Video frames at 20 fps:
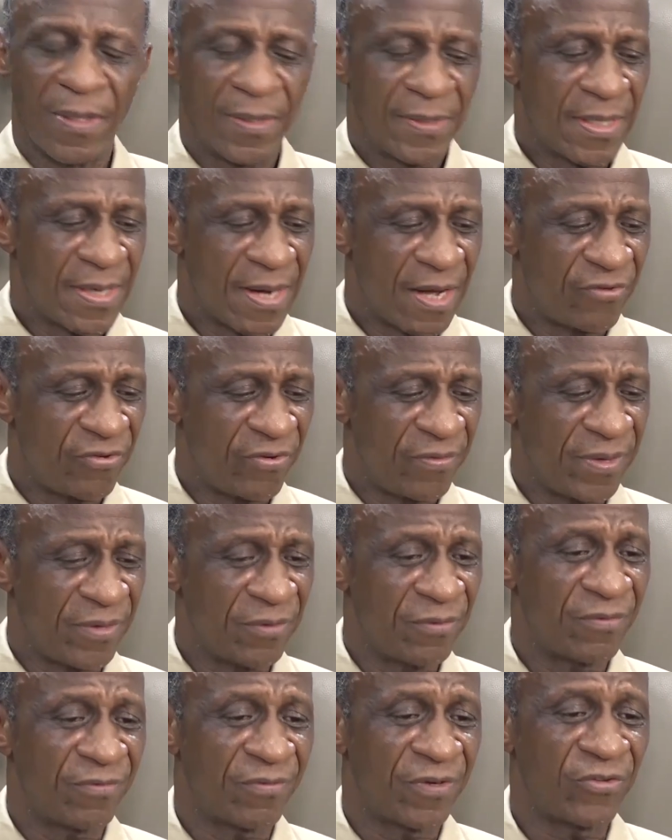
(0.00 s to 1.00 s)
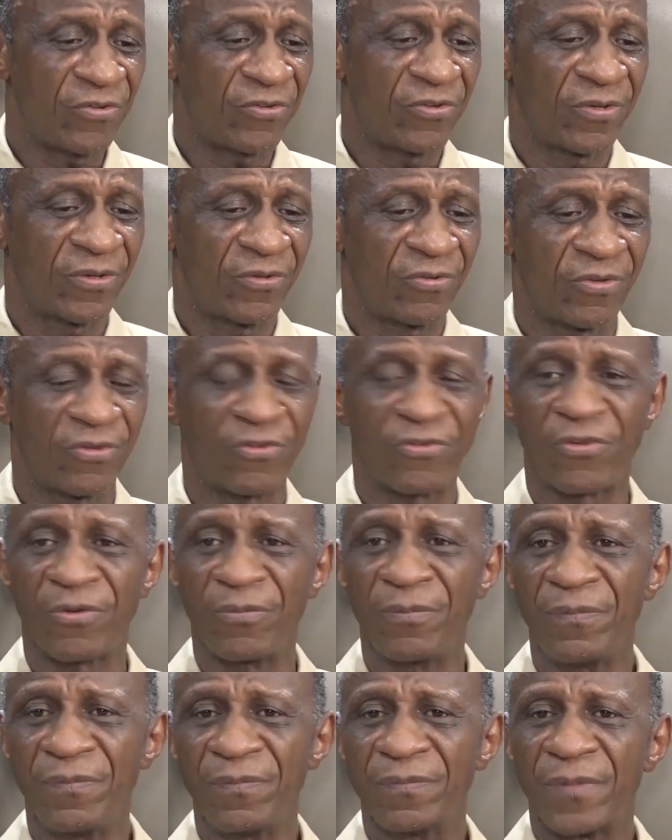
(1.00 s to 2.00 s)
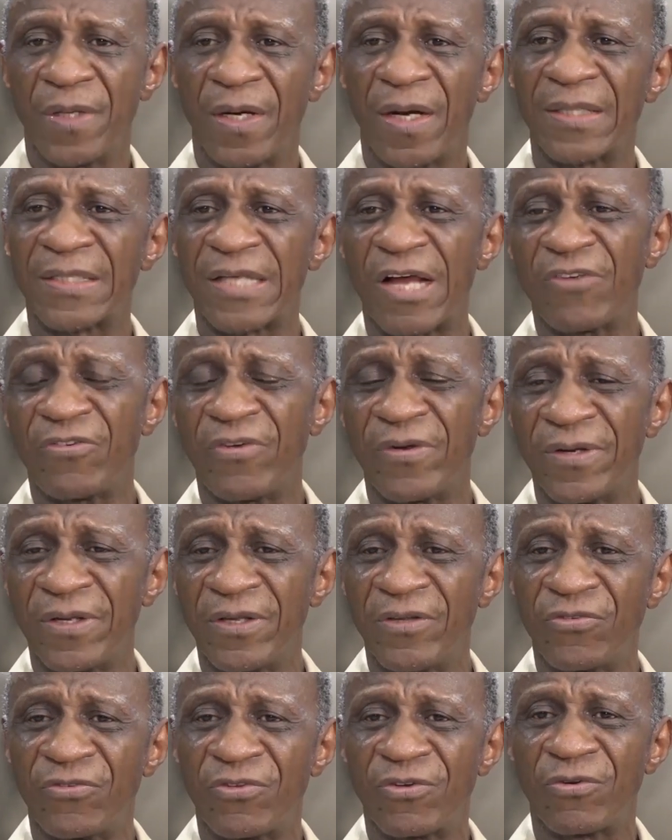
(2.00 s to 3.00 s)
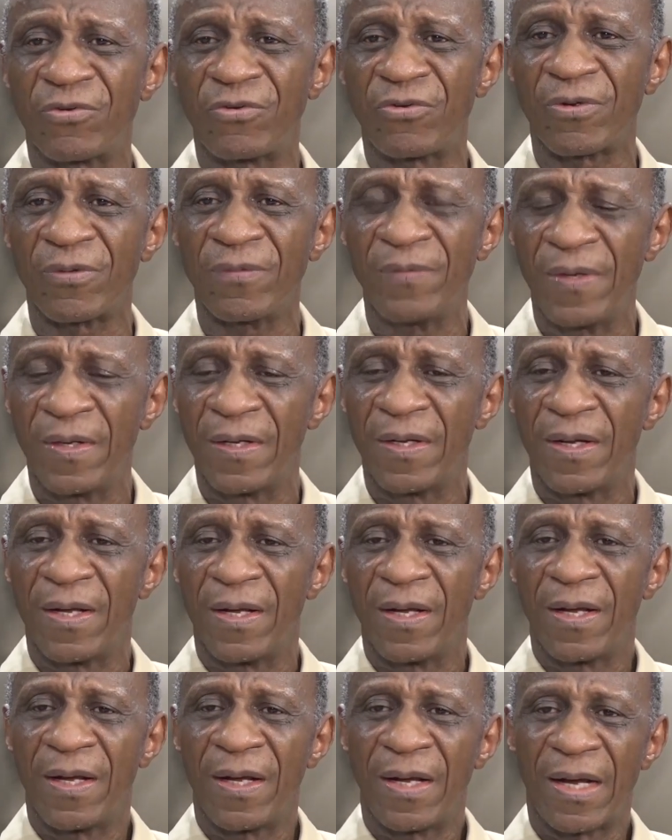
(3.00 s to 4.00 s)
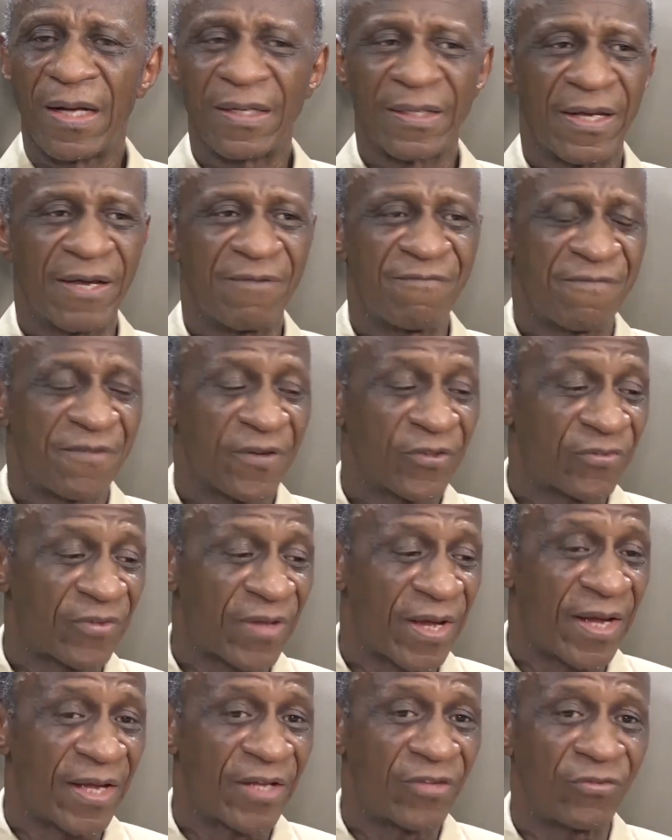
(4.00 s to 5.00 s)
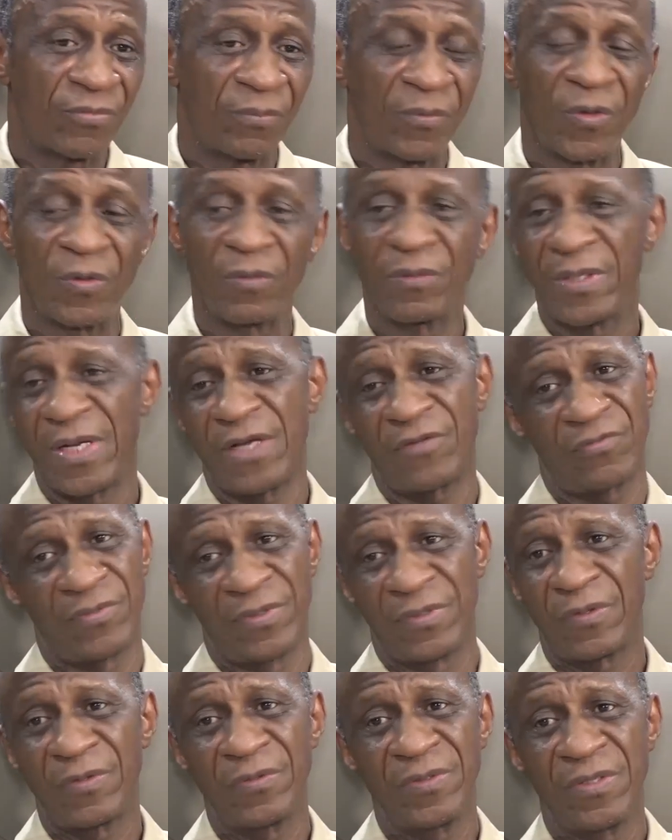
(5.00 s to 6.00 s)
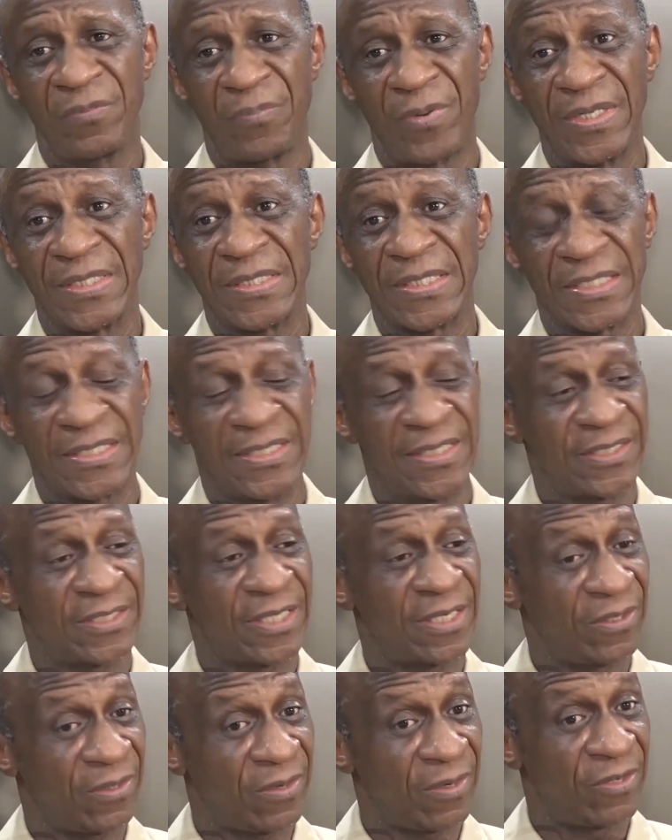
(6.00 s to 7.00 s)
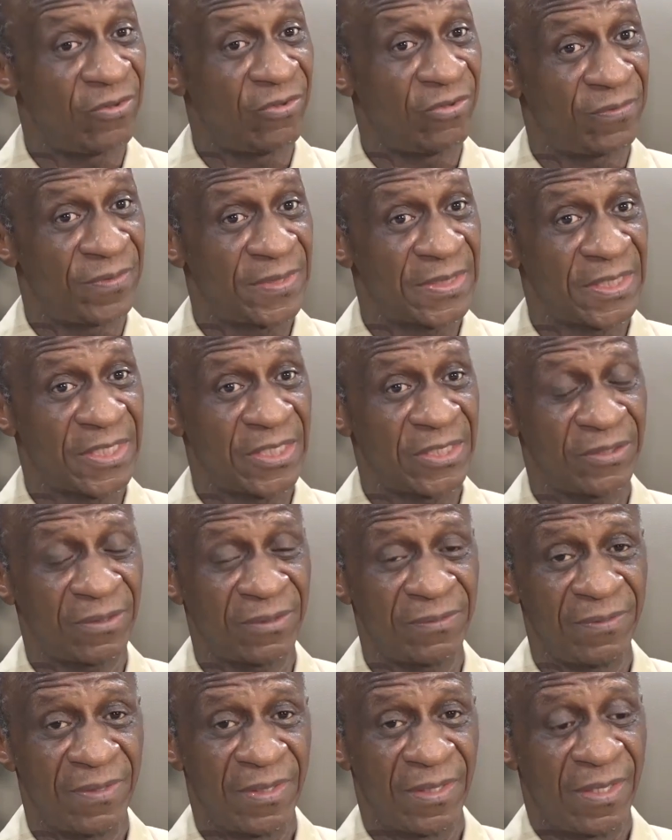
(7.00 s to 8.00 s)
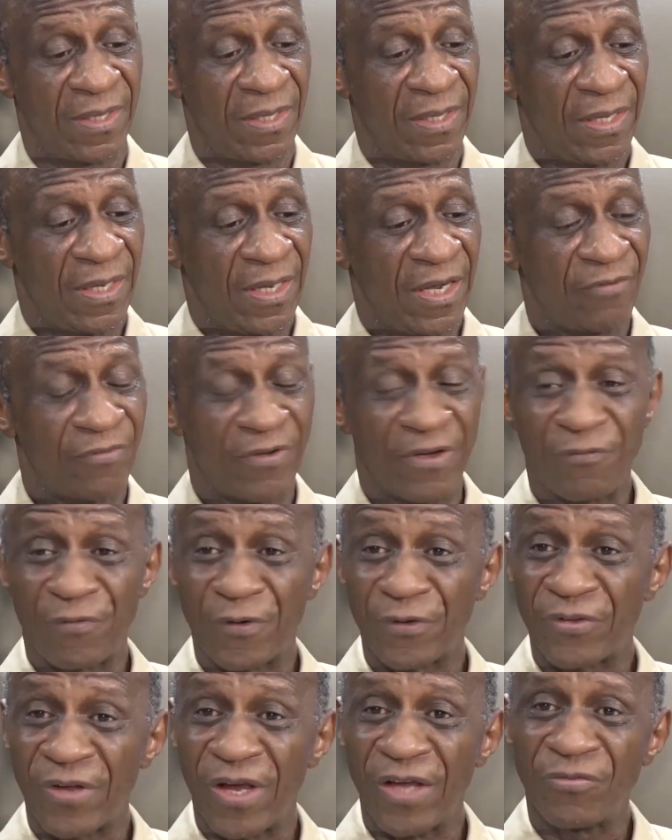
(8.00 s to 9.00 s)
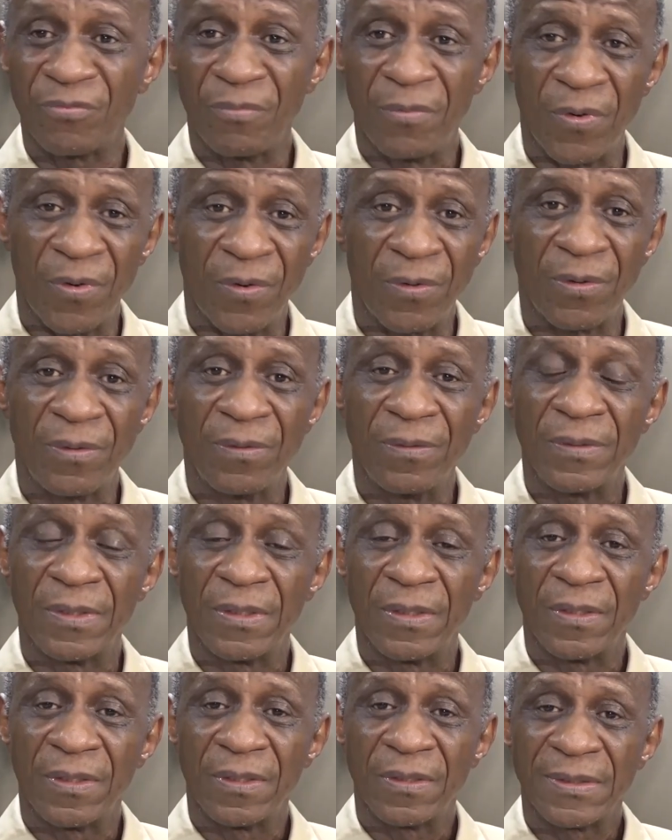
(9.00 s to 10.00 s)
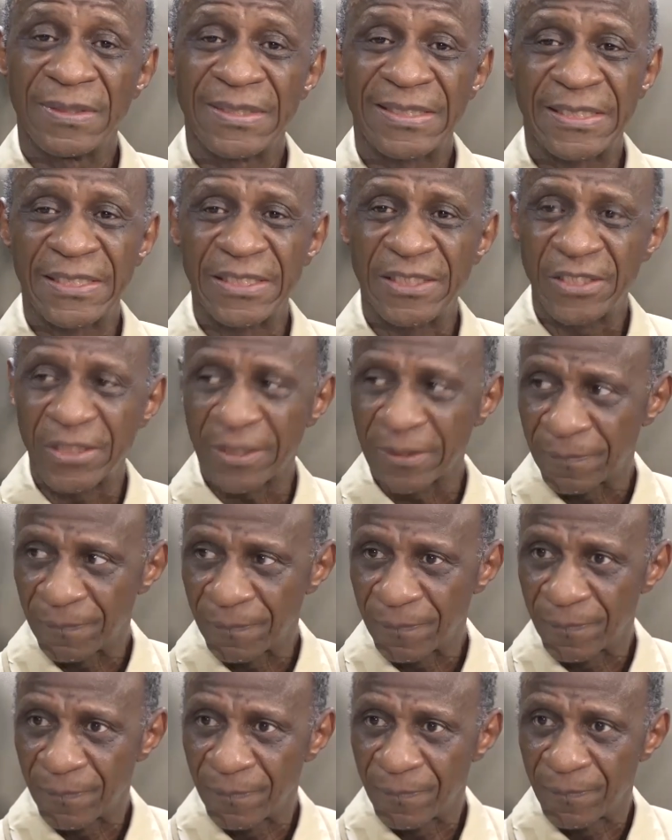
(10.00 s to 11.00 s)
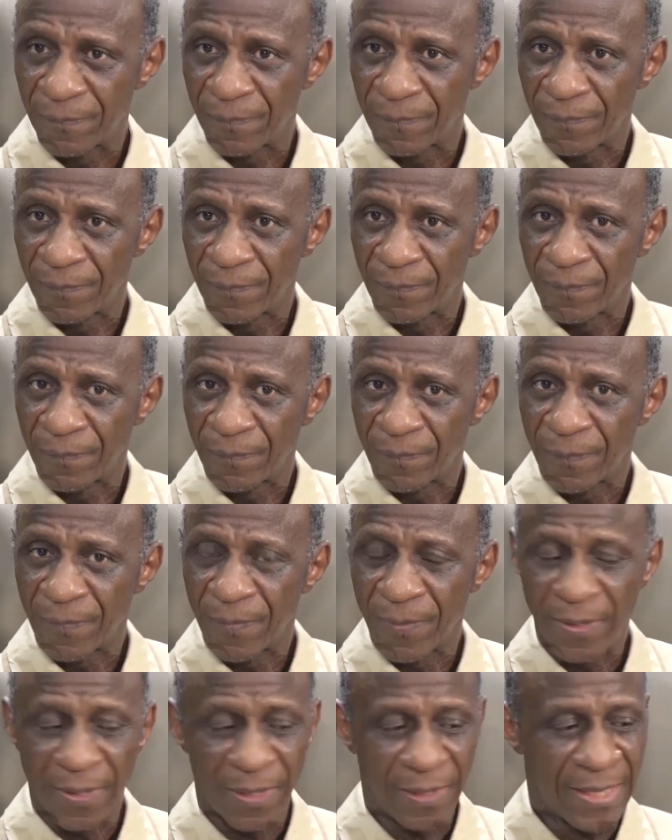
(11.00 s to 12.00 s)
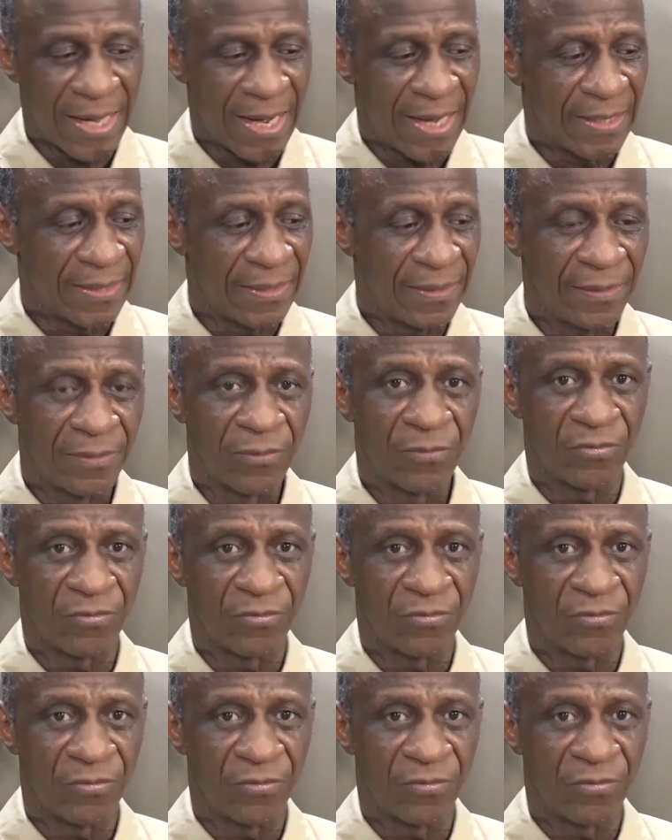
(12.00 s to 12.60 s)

the Nigerian university system, our tertiary institution, have emphasized more, that's including the polytechnics and the colleges of education, have emphasized more teaching than